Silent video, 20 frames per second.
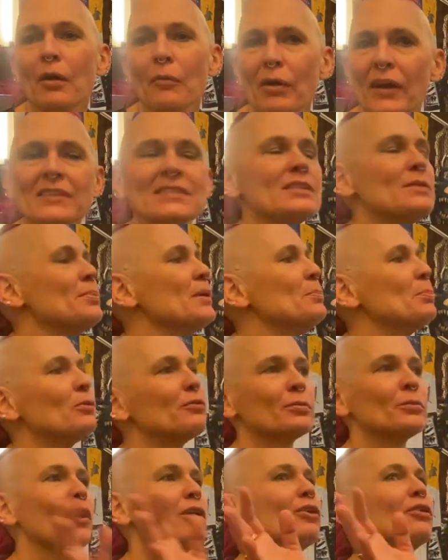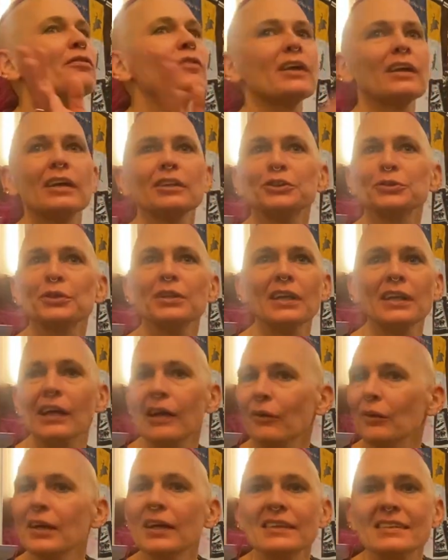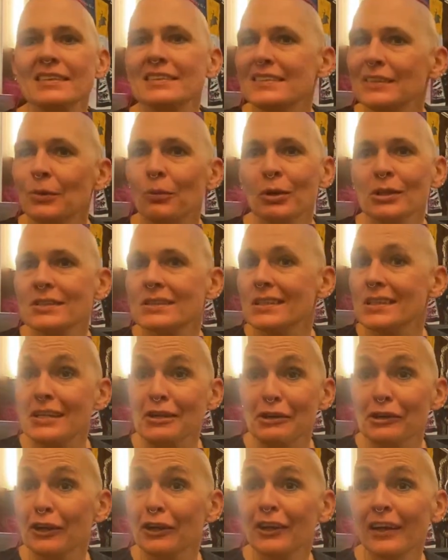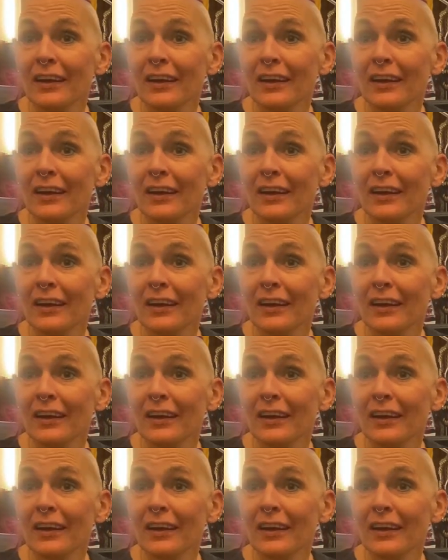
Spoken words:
I see people from all over the country that I only get to see once a year.